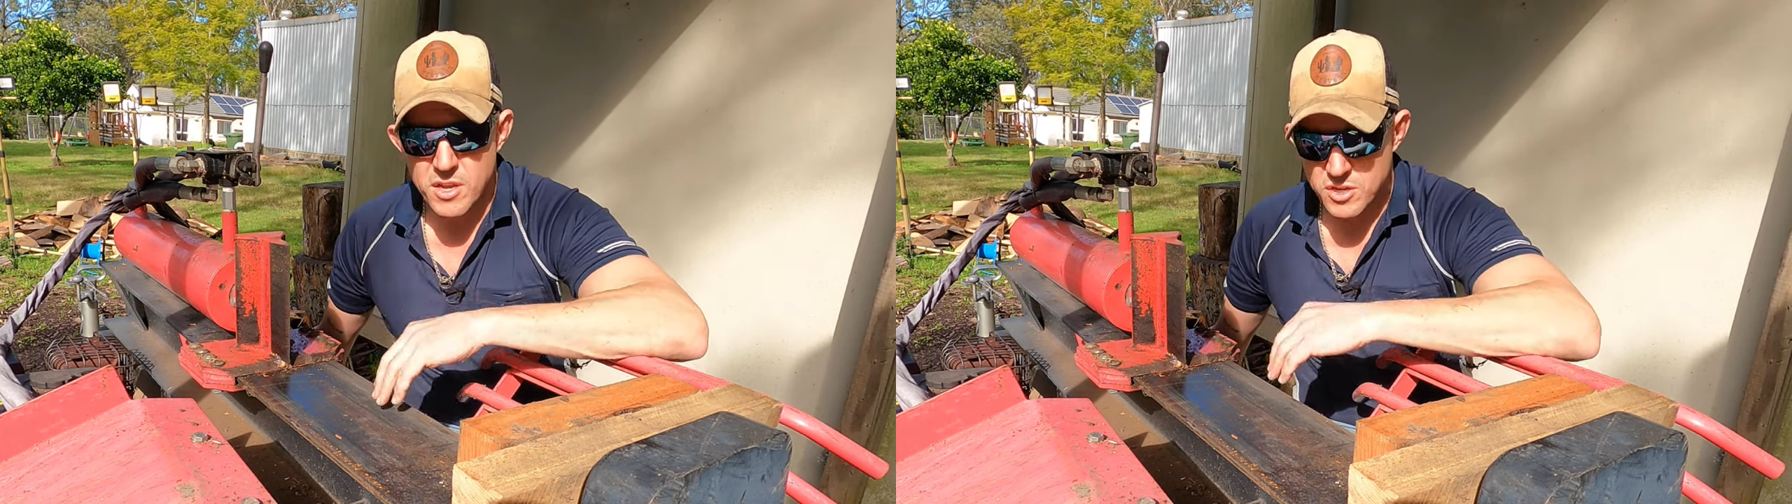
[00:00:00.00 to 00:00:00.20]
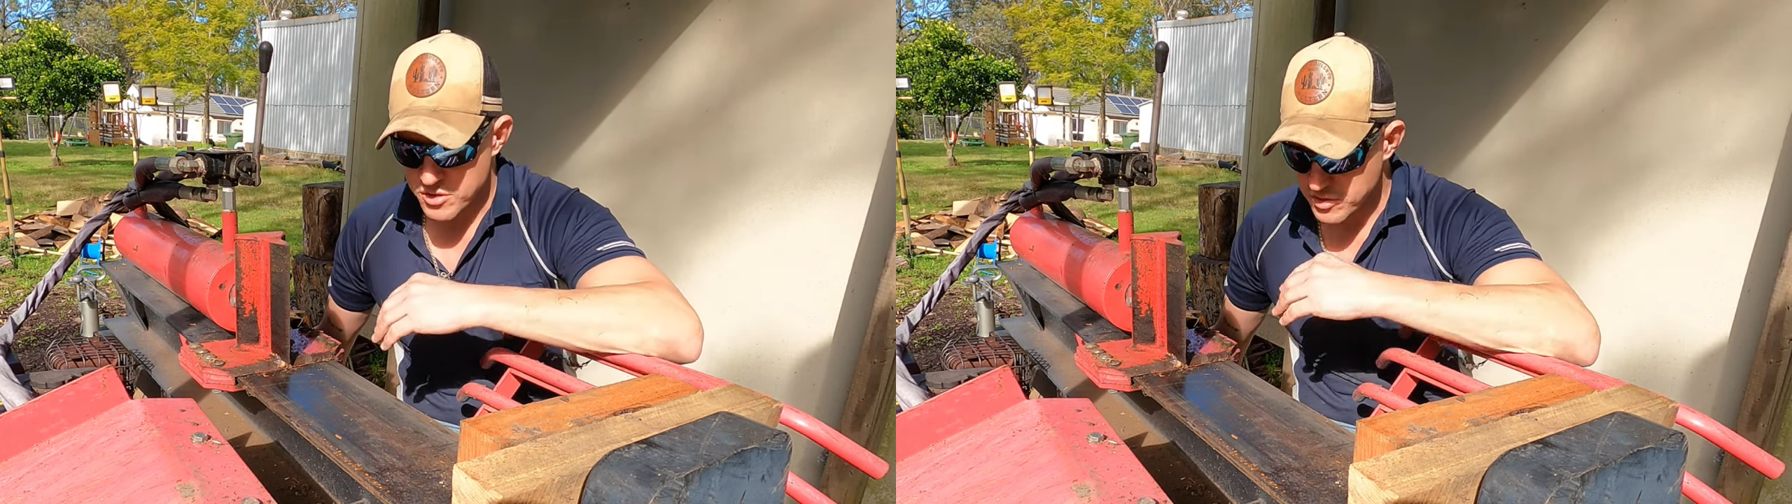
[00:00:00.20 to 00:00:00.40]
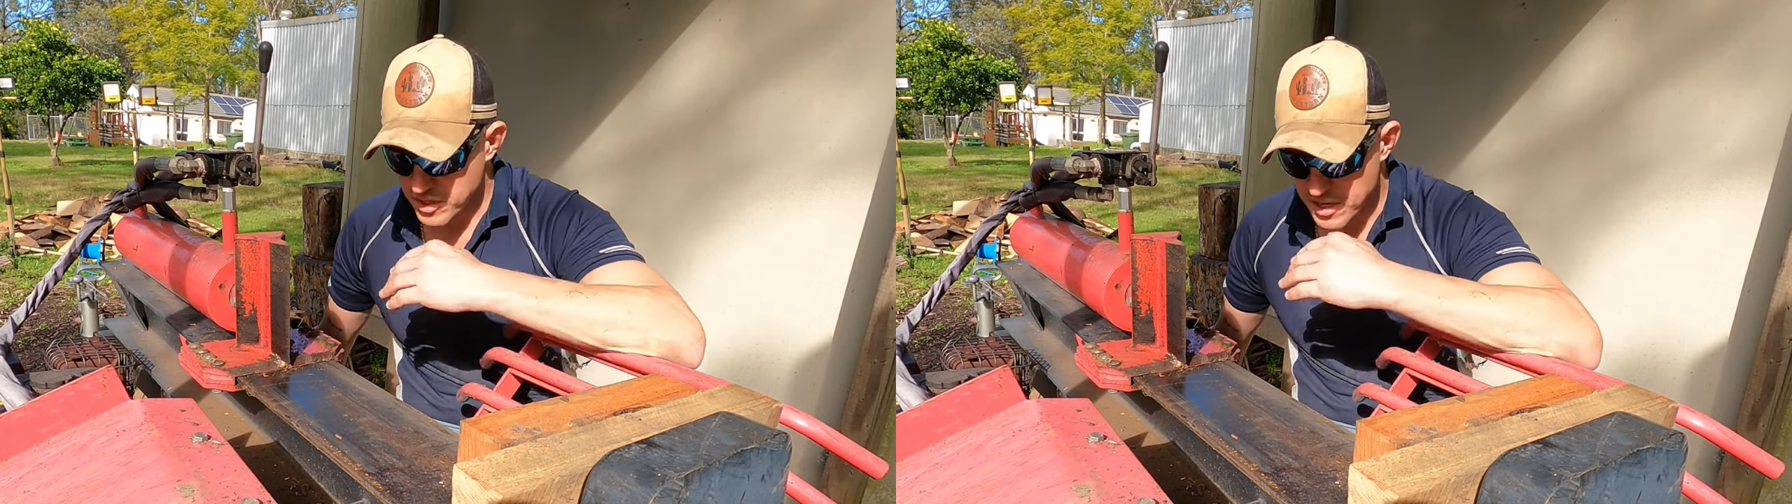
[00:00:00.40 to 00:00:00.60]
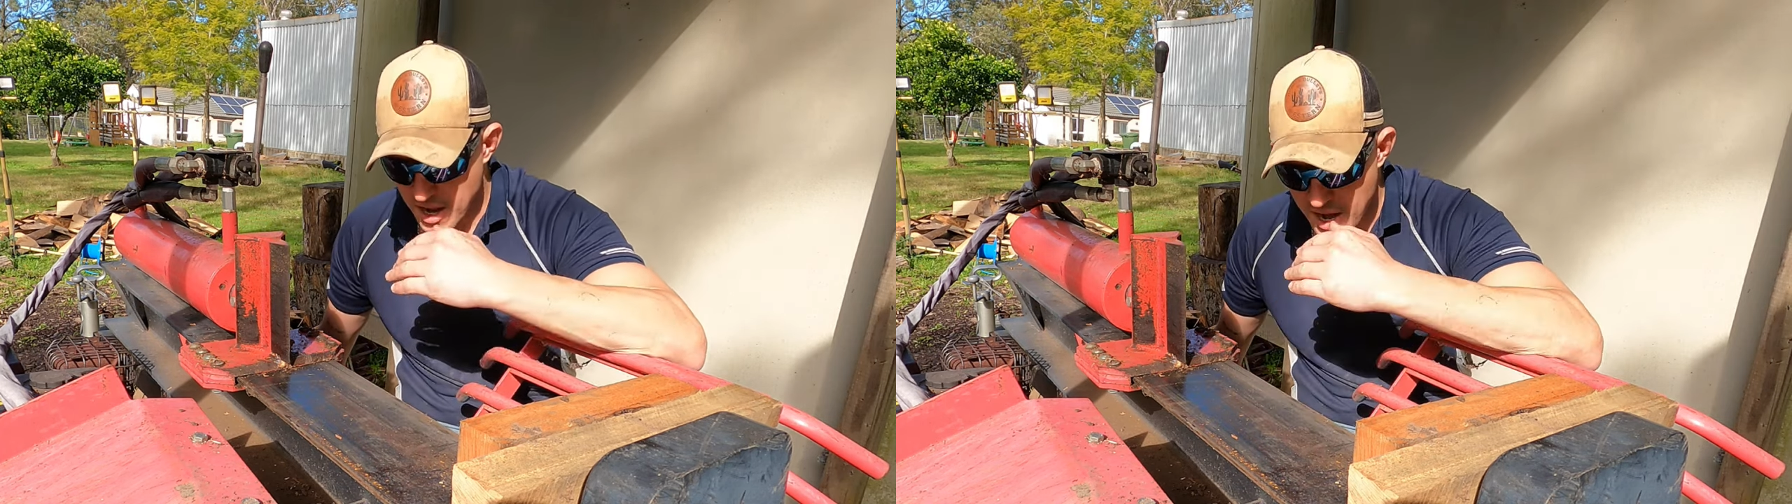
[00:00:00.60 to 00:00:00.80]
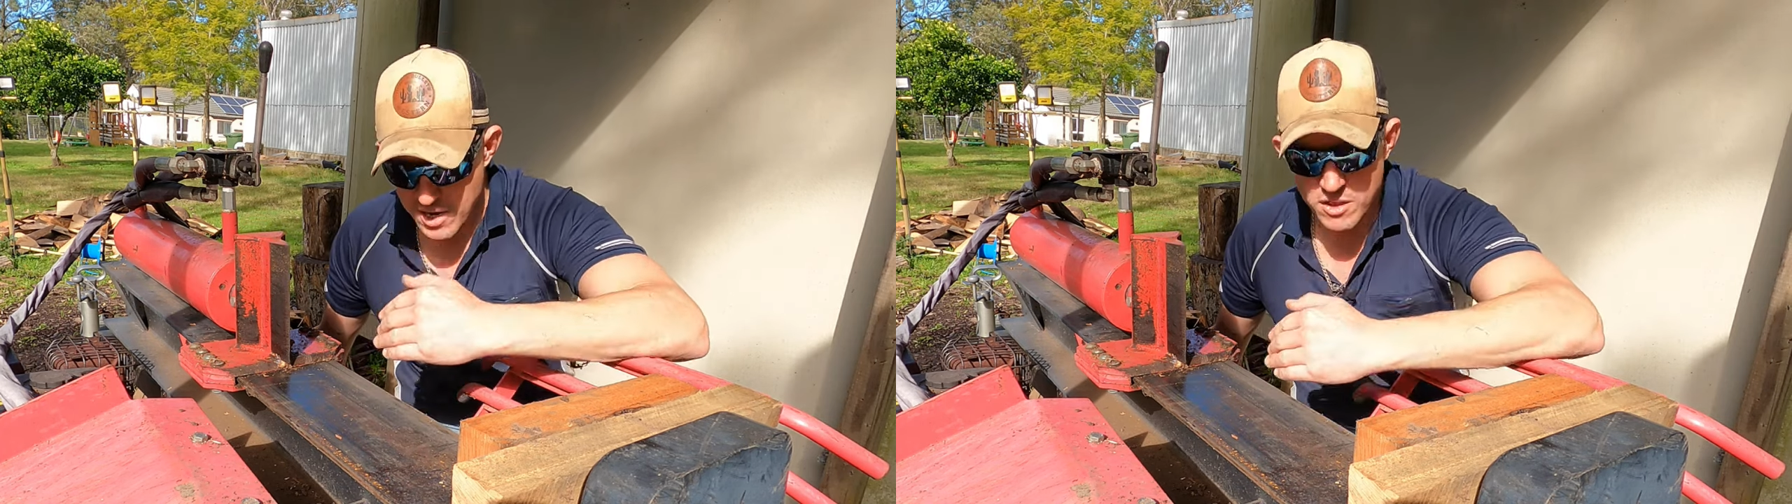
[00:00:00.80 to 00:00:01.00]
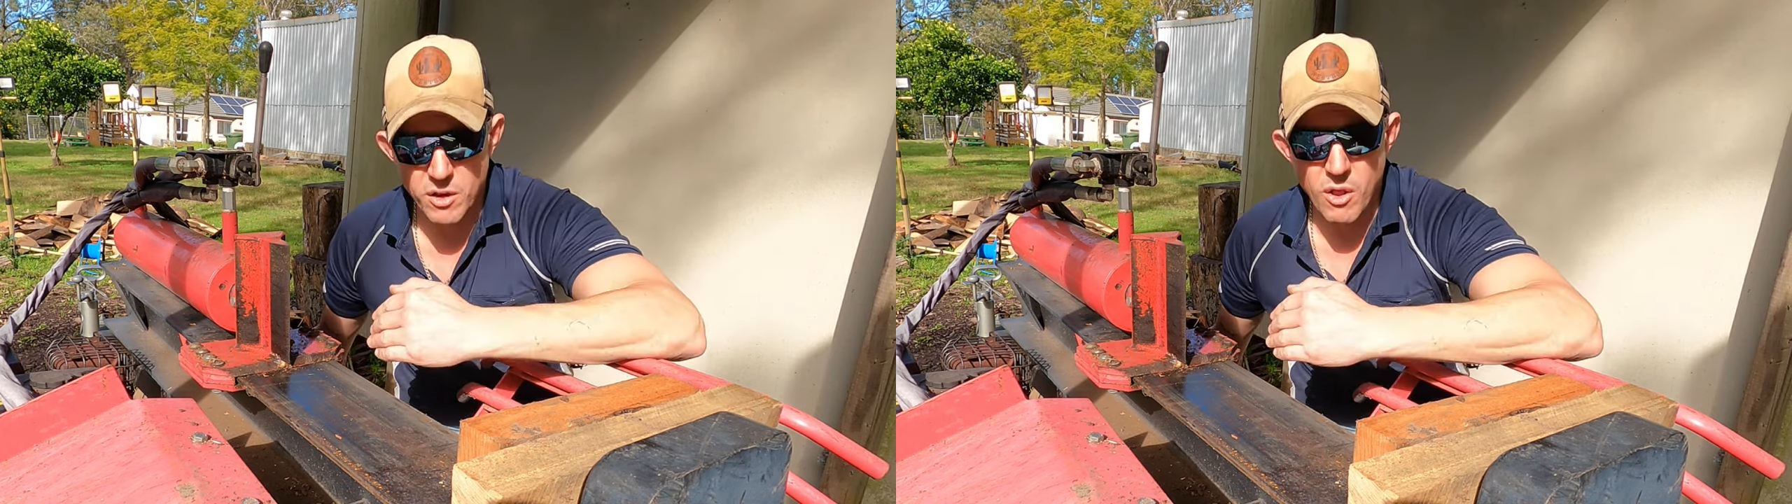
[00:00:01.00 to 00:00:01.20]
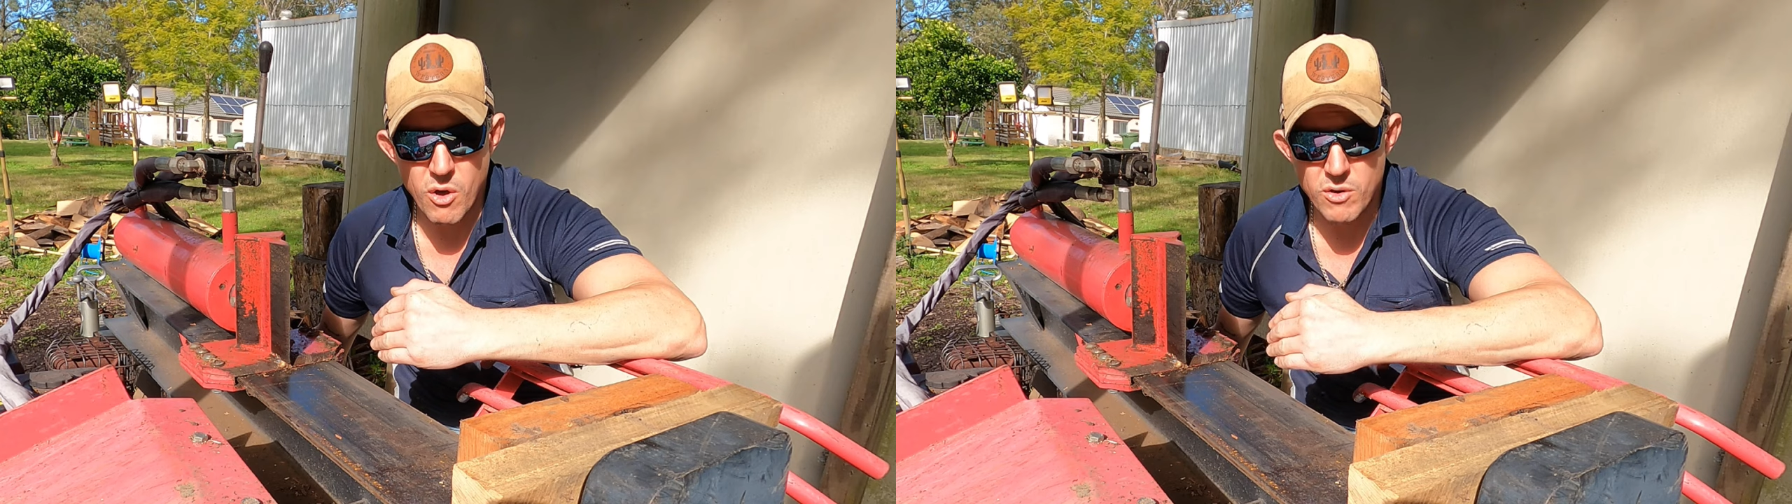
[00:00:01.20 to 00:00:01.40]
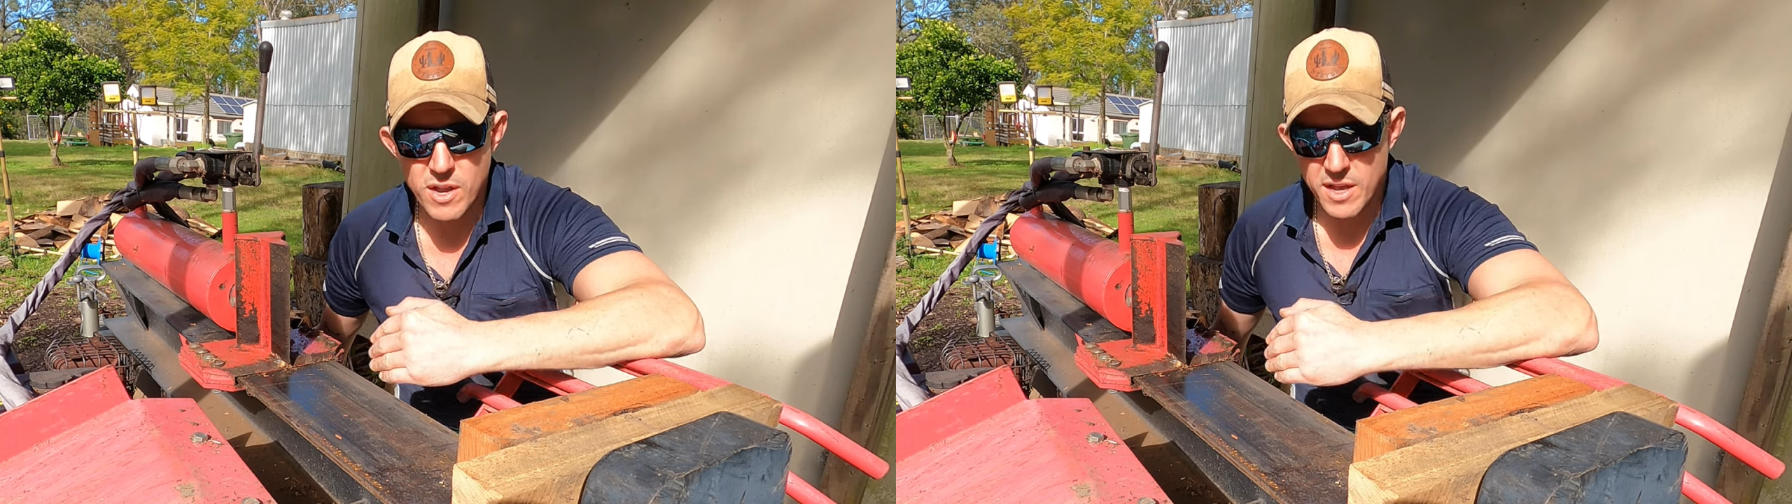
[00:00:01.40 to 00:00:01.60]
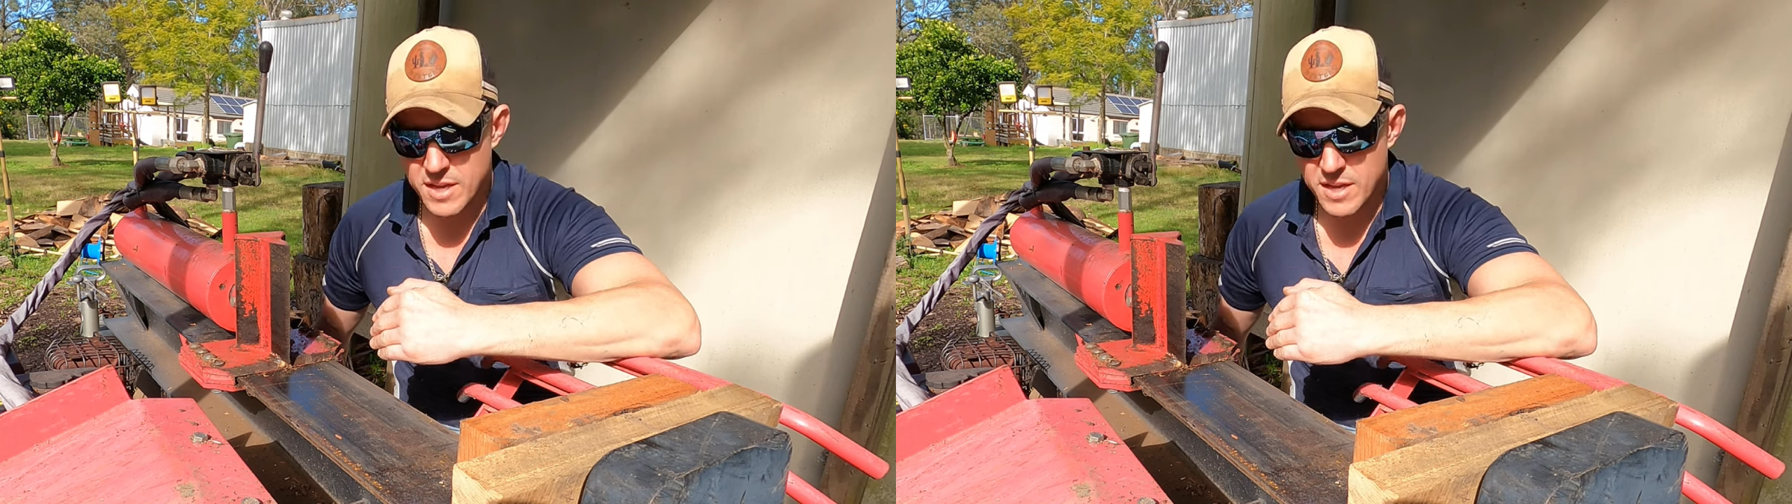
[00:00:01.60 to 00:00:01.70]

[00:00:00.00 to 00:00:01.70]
You see it enter the log,